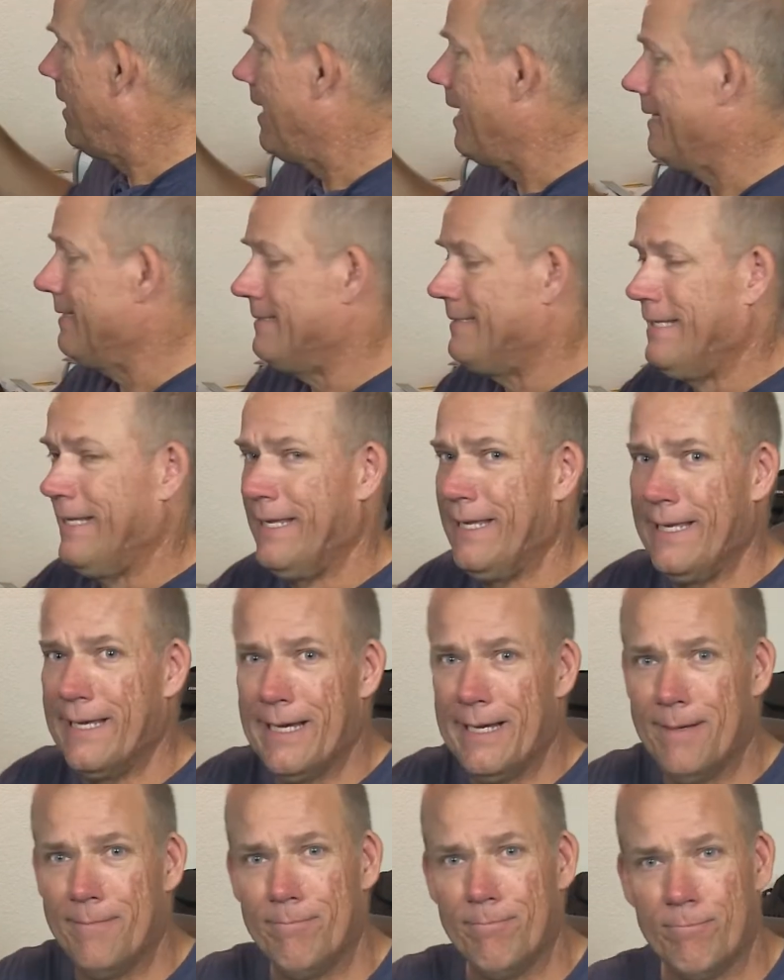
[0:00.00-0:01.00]
has the
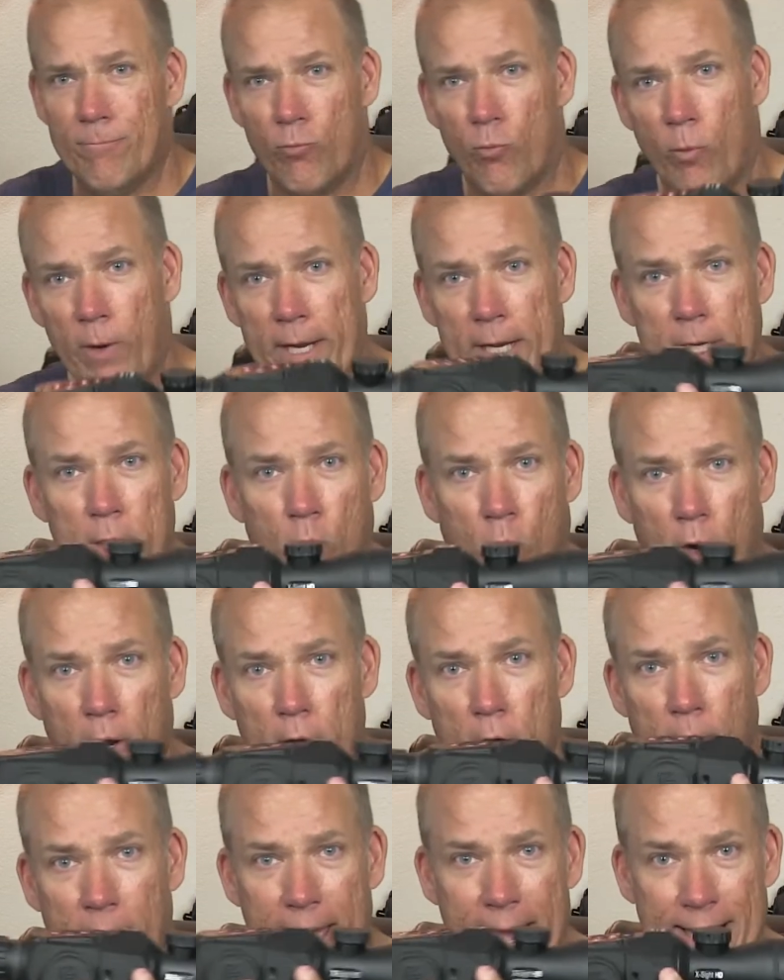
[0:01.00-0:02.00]

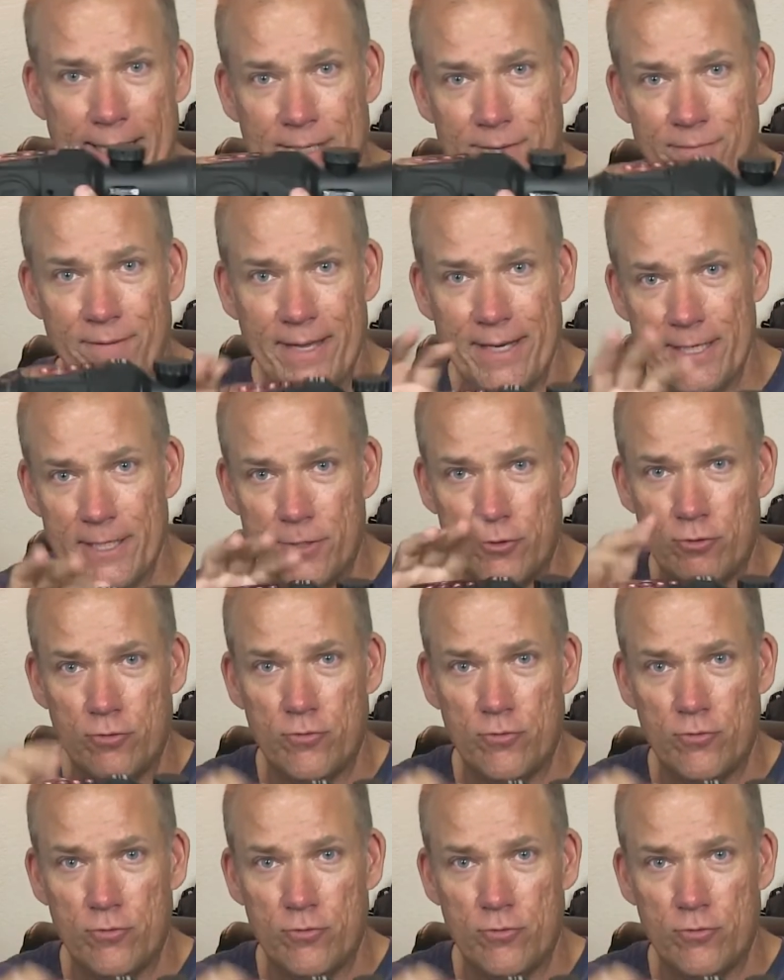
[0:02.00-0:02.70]
recoil activated